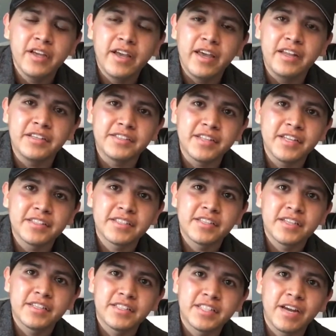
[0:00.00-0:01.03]
It is this
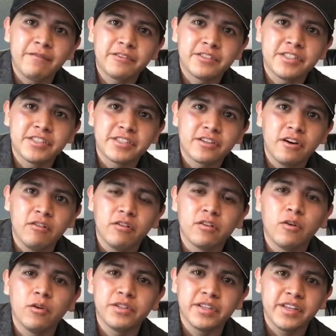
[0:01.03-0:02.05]
San Francisco
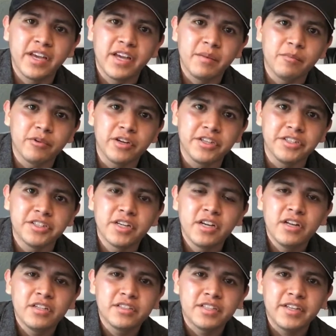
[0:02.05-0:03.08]
Golden Gate Bridge.
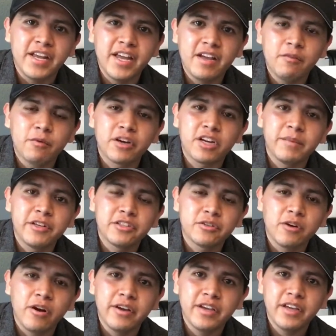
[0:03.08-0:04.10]
Today we're going to be
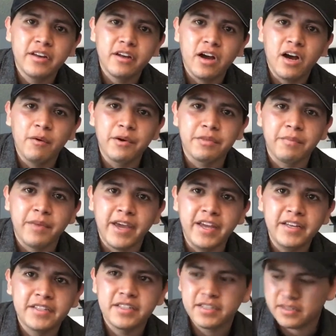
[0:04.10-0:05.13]
drawing it with
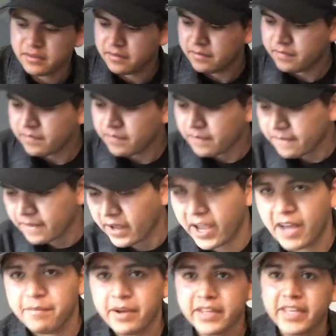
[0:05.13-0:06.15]
paint. I
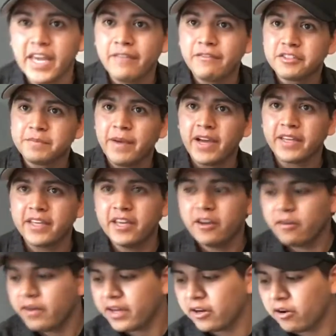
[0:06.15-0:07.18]
have my canvas back
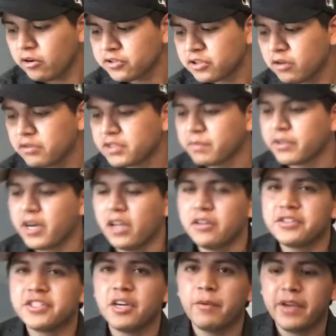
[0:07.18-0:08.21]
here and also some
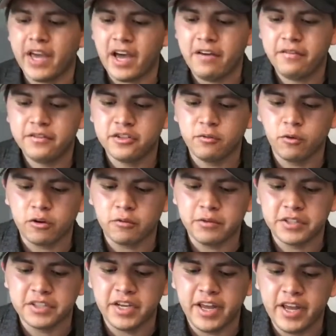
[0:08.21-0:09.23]
colors that we have to work
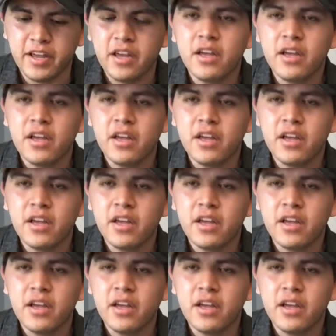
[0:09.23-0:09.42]
with today.